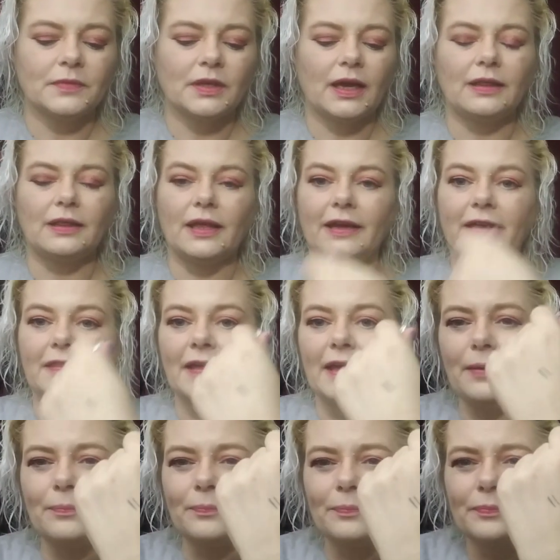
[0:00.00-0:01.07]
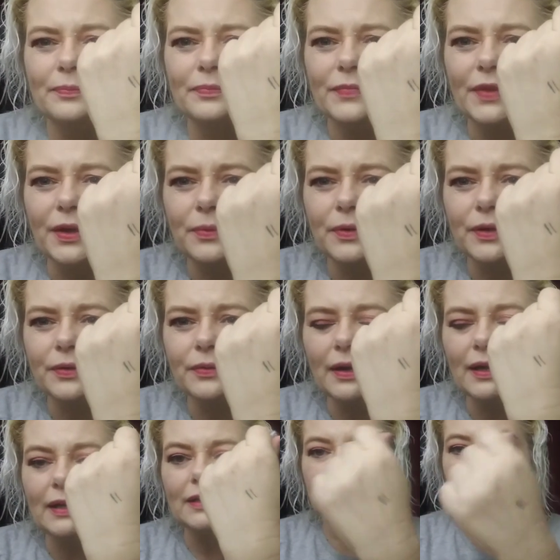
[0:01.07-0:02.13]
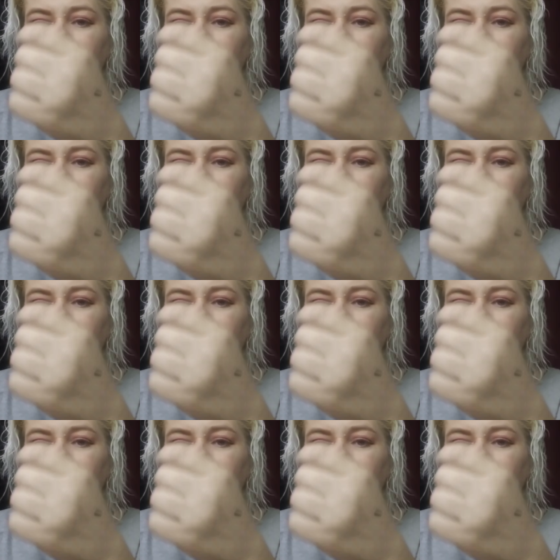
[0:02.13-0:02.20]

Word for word: I like them. They work great.